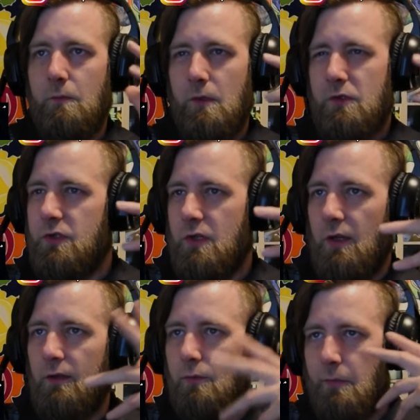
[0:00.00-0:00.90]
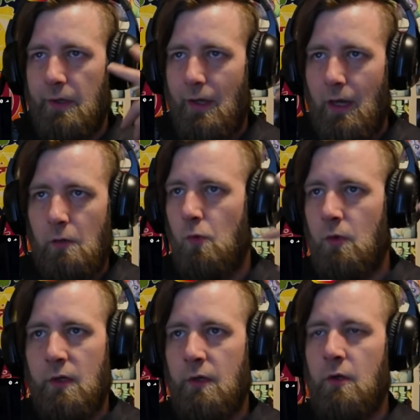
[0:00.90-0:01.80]
merchandise with my name
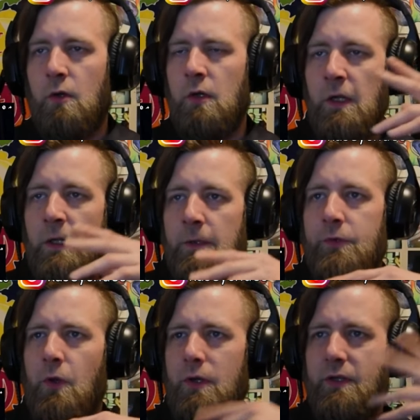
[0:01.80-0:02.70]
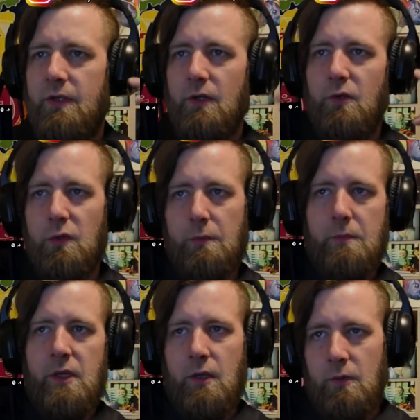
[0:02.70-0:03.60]
on it or, you know, anything to do with me.